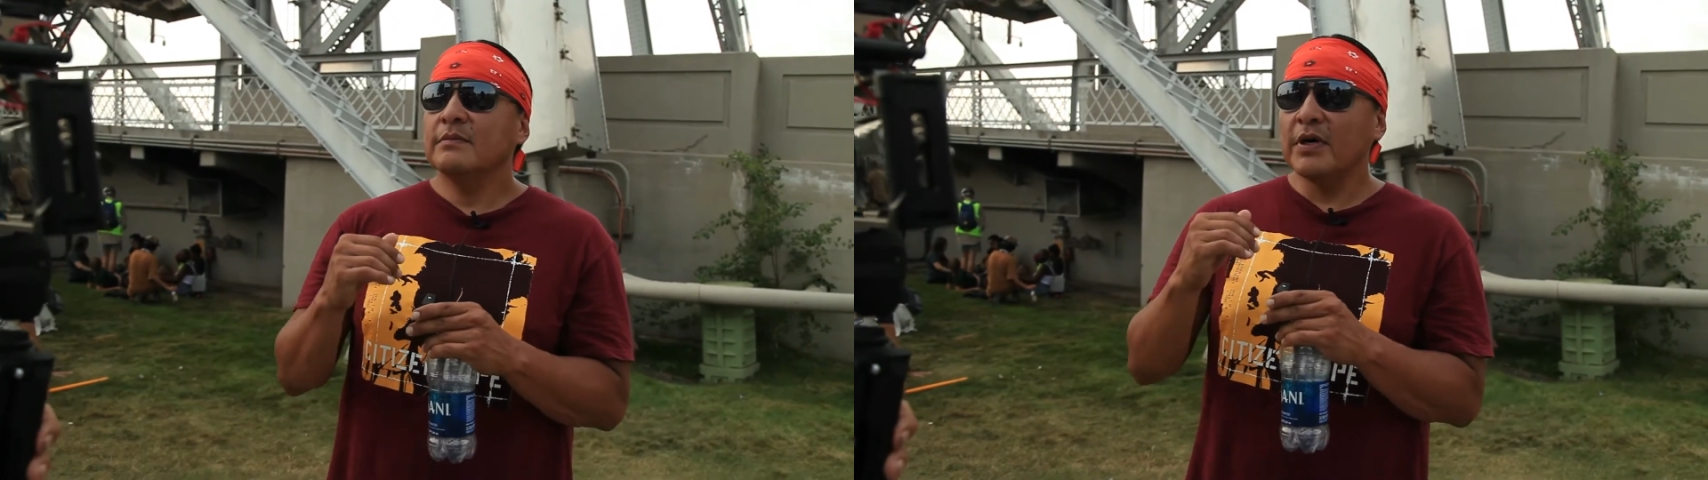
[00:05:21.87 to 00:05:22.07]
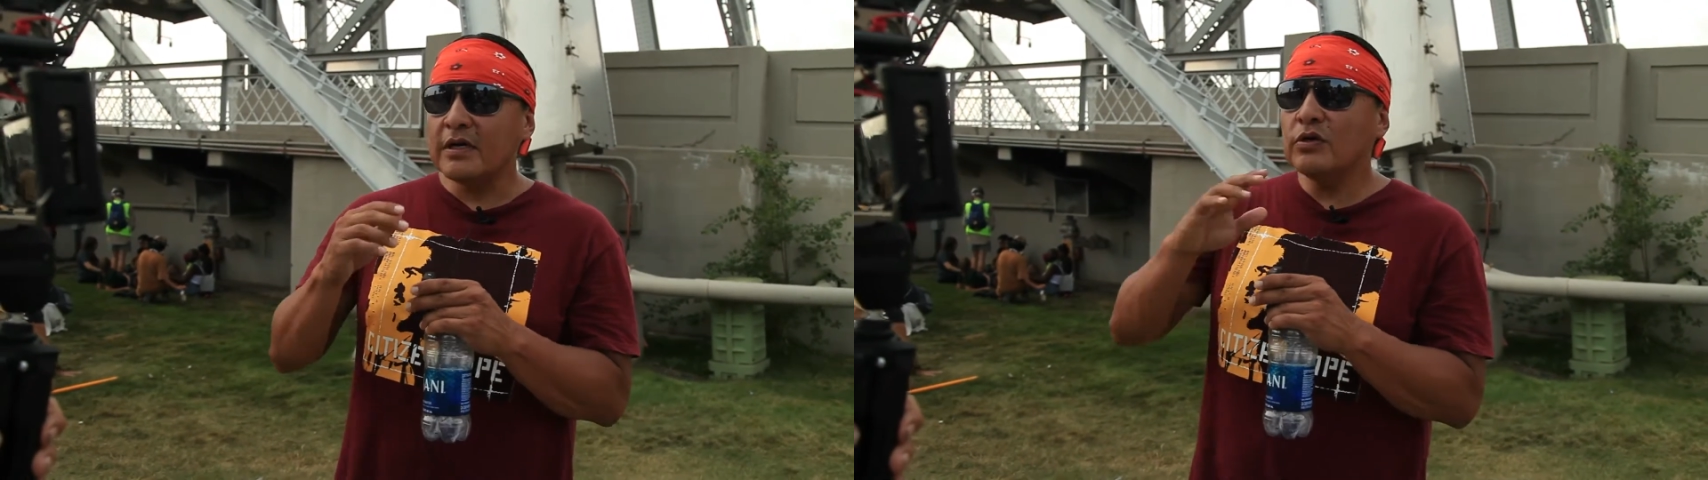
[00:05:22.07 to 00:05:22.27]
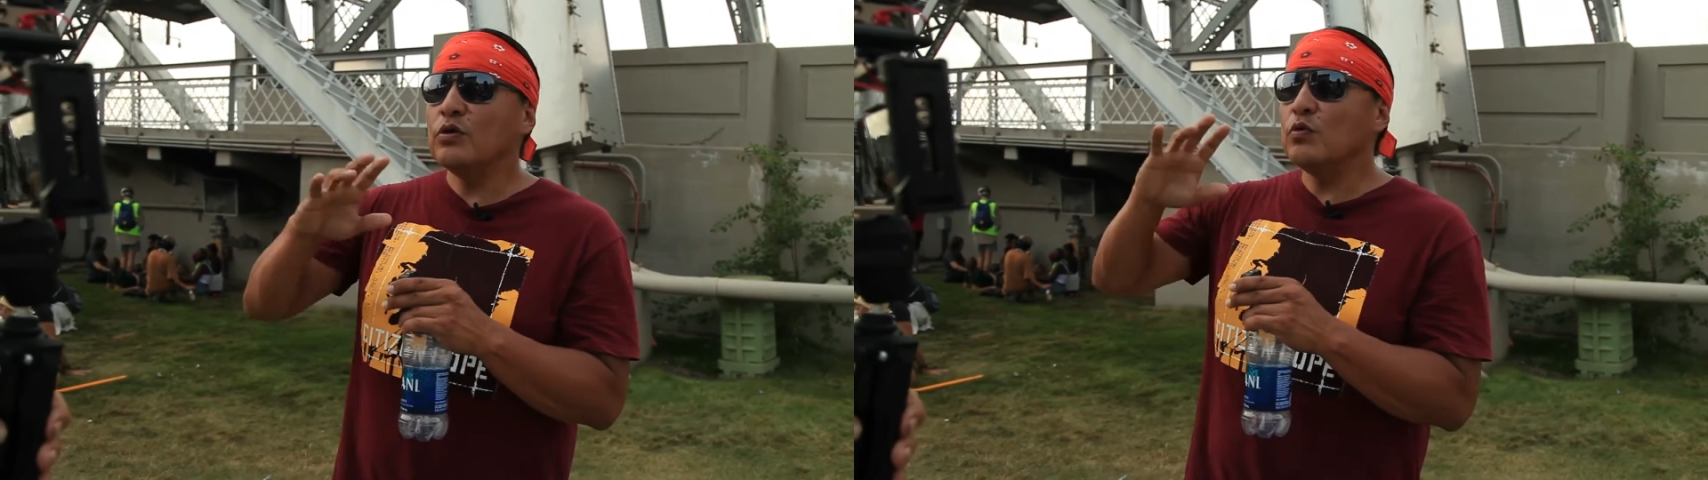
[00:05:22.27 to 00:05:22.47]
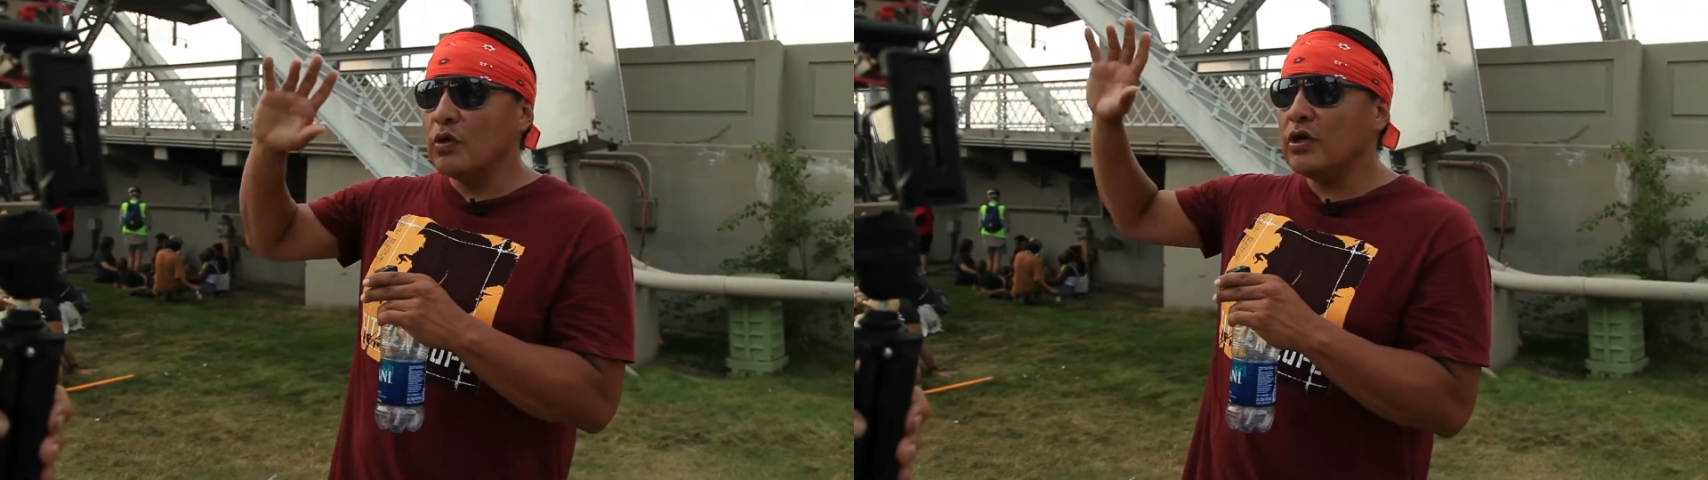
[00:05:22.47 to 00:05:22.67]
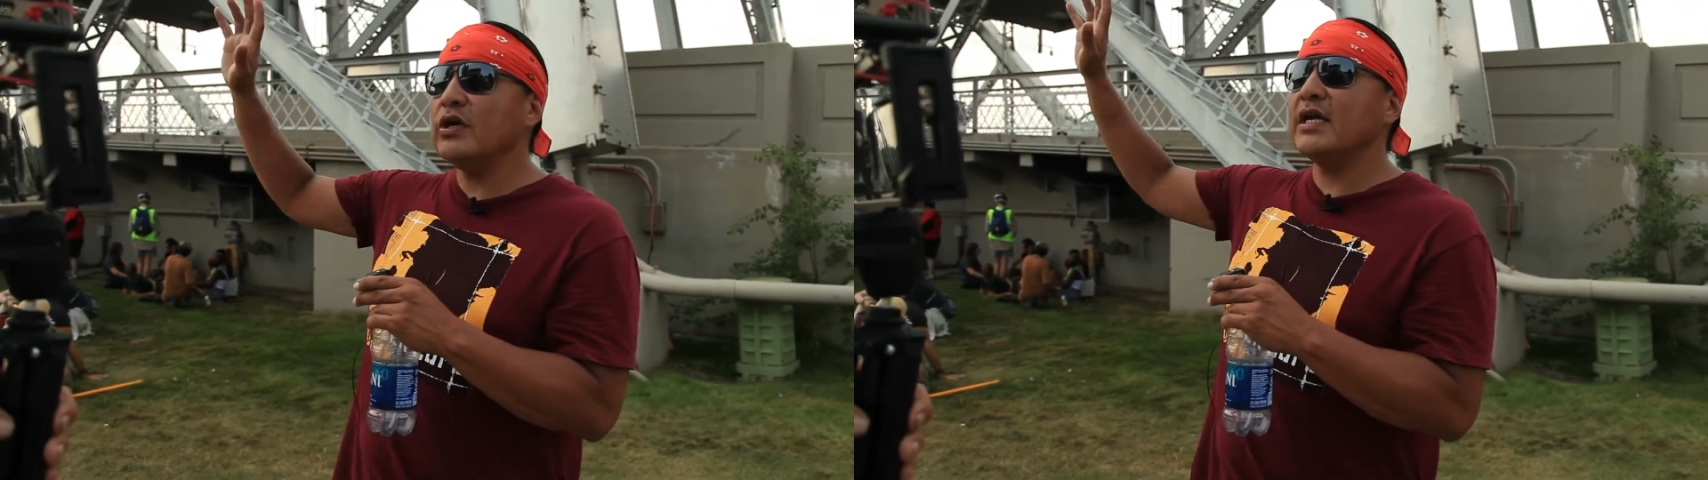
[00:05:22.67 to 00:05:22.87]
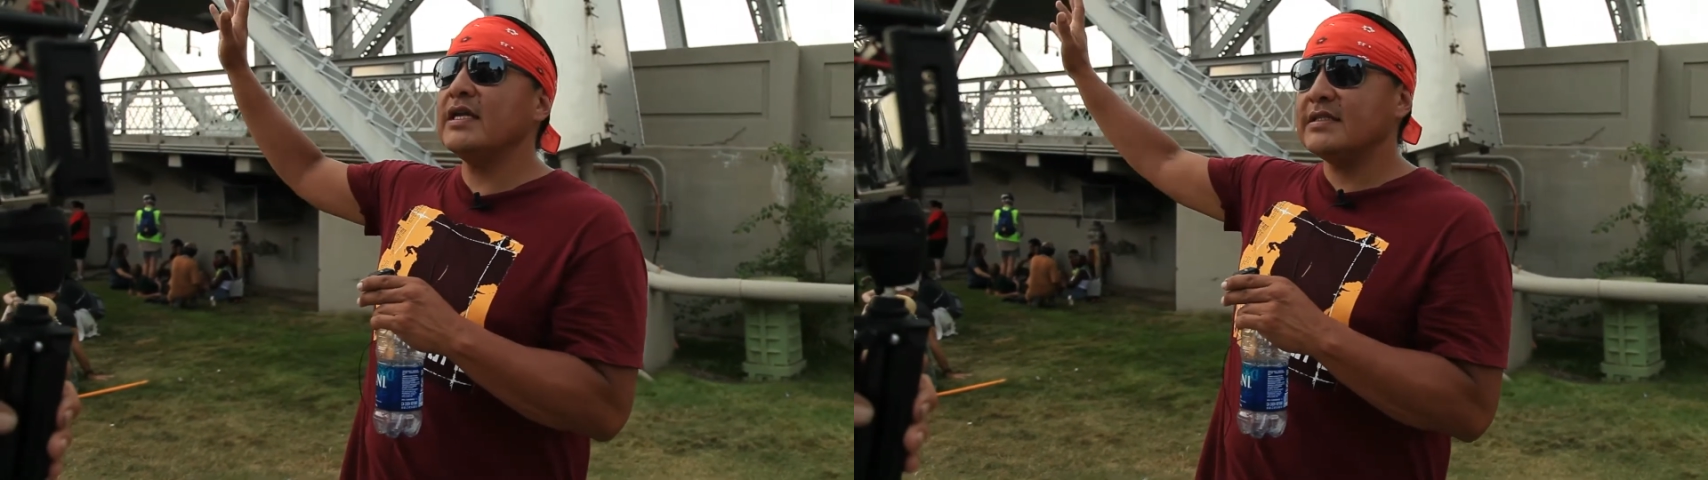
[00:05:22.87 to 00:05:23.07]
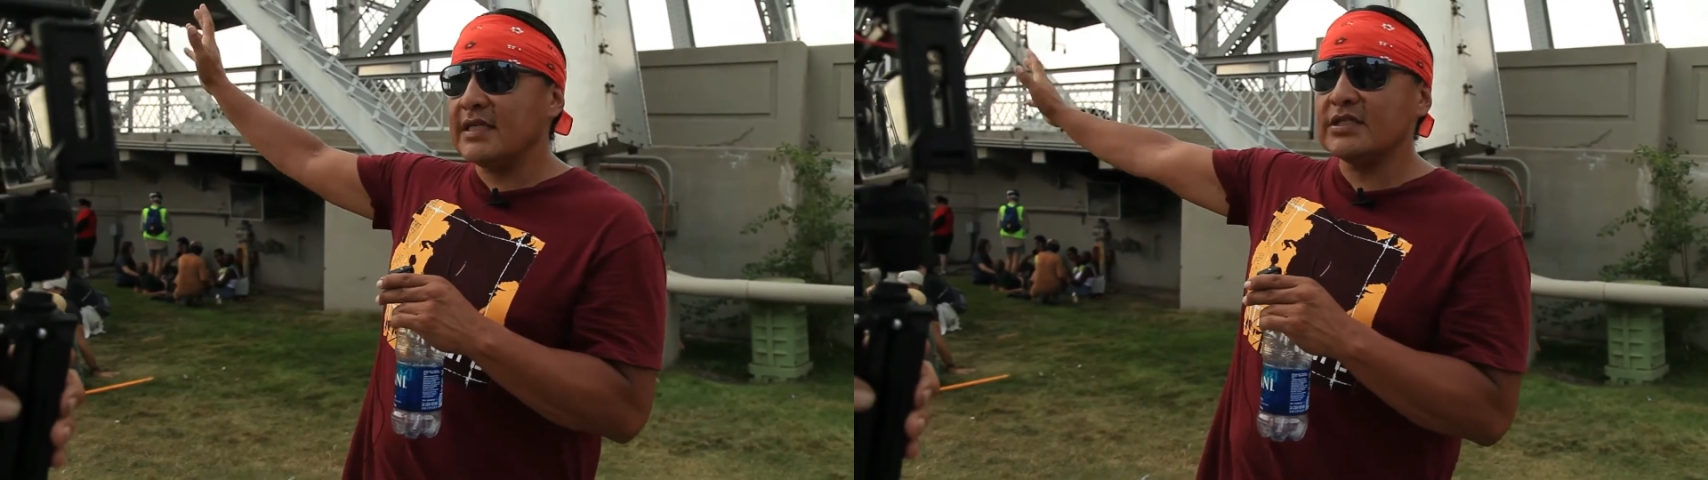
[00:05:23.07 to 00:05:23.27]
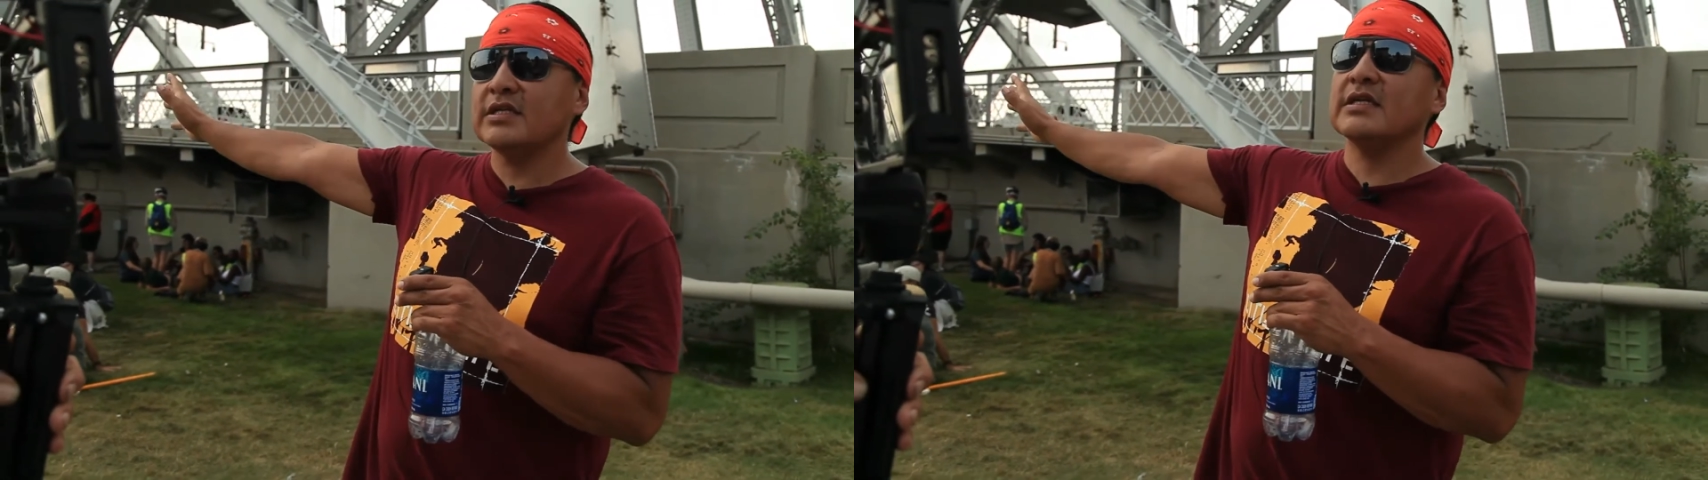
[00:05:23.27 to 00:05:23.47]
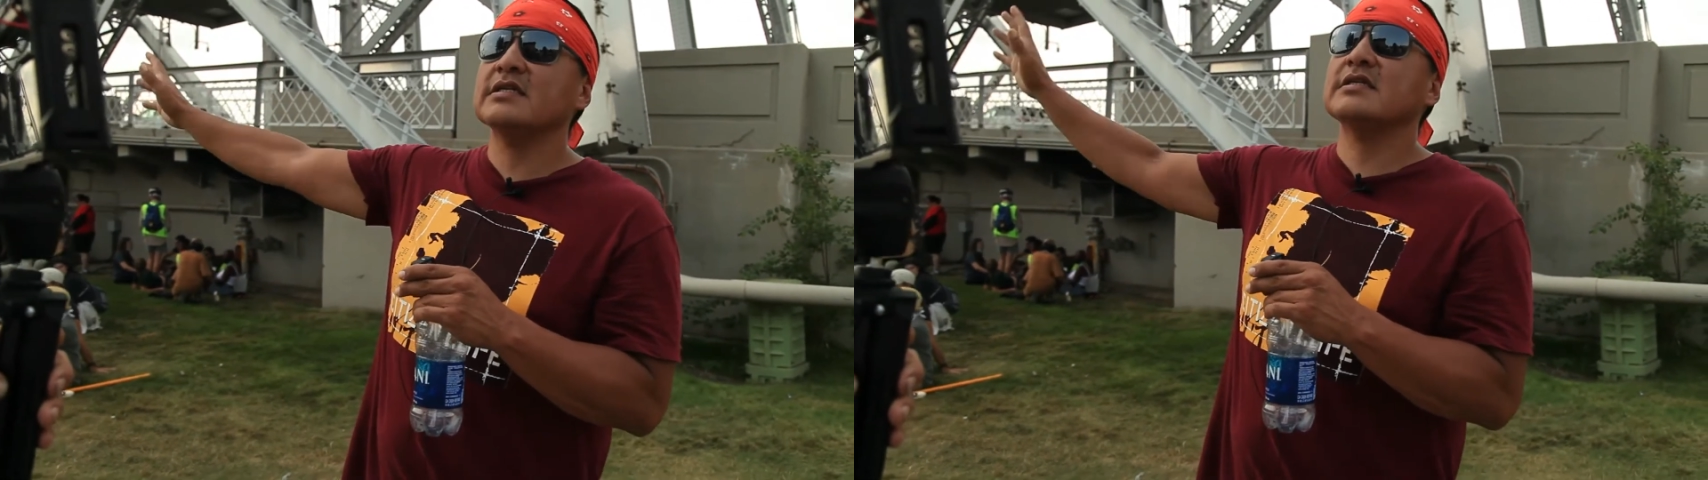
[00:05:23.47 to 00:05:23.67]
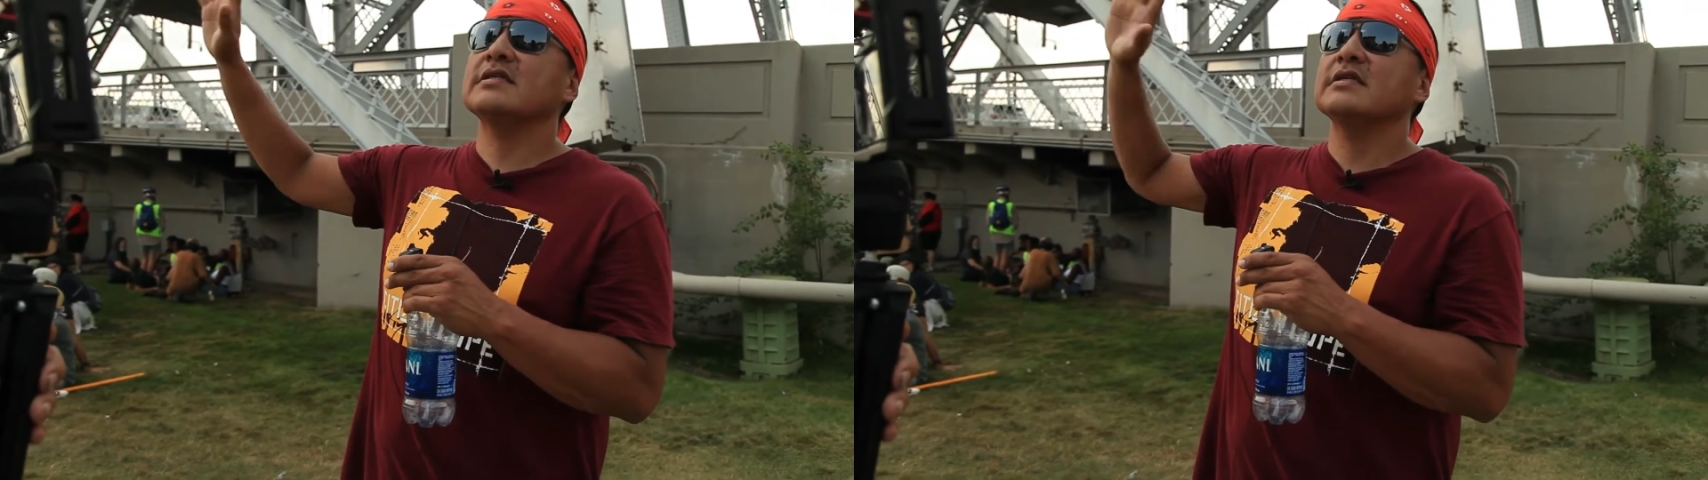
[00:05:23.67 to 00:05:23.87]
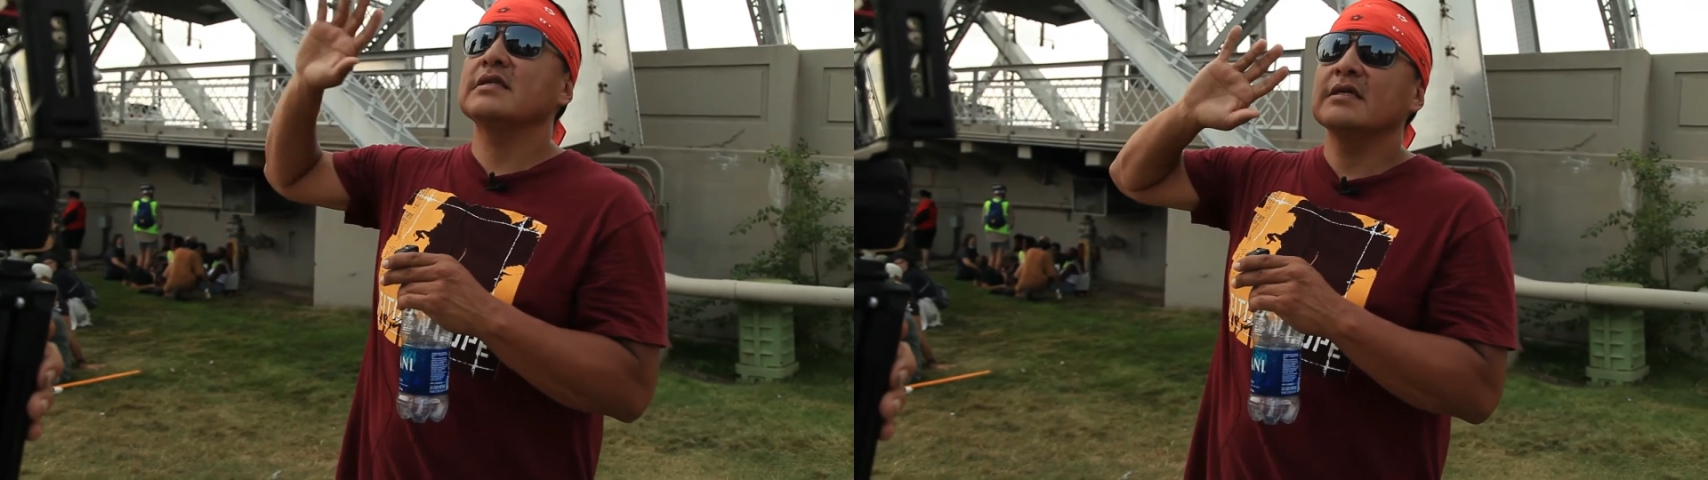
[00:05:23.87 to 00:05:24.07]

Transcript: but who were indigenous